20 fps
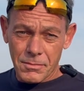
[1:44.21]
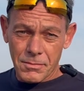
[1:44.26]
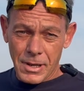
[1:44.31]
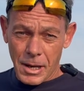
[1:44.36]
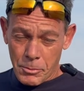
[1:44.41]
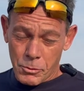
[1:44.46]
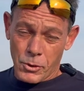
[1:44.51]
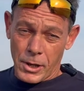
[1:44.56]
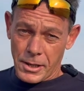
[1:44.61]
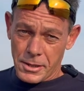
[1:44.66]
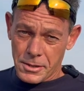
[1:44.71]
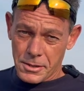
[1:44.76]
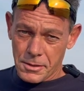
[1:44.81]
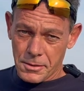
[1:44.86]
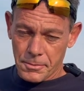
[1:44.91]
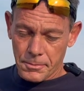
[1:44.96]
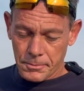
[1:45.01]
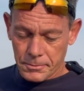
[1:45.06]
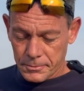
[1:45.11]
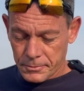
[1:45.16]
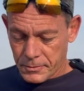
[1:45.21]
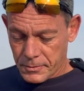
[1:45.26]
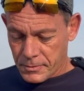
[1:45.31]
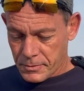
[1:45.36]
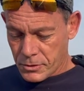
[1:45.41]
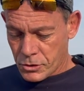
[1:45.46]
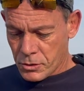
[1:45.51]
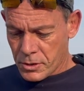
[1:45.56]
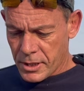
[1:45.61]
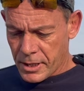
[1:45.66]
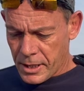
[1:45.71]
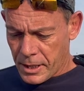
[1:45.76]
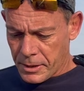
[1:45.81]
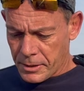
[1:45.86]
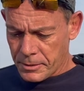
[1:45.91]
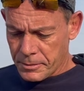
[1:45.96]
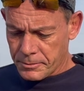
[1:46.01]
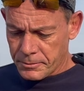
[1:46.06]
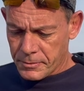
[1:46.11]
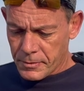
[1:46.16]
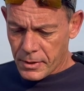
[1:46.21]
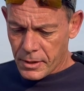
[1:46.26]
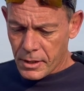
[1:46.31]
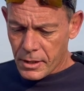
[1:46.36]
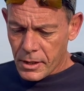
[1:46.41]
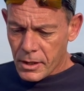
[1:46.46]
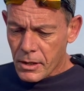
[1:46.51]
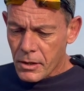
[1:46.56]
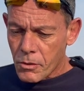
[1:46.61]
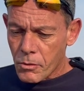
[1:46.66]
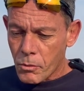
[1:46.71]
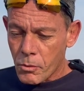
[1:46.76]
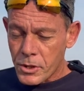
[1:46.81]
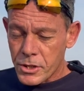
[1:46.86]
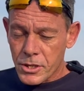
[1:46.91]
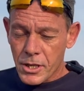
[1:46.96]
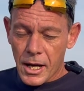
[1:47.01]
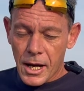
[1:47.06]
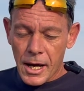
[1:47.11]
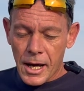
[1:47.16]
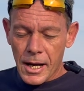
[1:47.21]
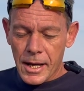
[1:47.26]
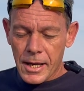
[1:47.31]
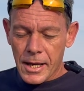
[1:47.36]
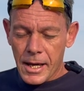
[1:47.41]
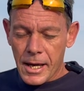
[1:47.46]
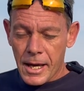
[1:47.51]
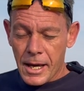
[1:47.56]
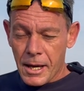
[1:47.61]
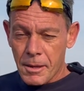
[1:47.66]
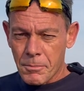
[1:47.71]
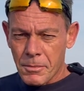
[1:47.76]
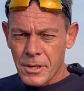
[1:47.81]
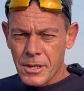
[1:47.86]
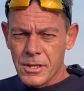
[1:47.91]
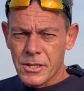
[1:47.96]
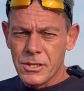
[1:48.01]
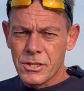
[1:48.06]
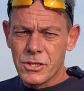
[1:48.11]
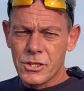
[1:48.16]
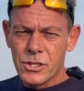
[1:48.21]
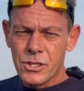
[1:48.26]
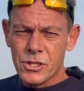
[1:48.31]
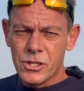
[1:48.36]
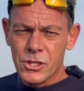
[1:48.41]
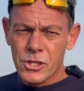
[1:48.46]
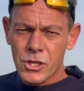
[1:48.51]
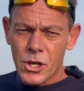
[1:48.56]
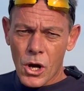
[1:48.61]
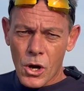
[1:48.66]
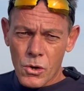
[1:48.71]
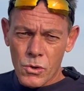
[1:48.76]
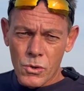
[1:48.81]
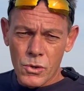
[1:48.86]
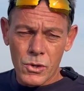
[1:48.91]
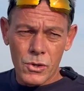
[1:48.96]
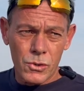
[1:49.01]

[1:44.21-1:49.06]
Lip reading: upgrades to the gun, which I am so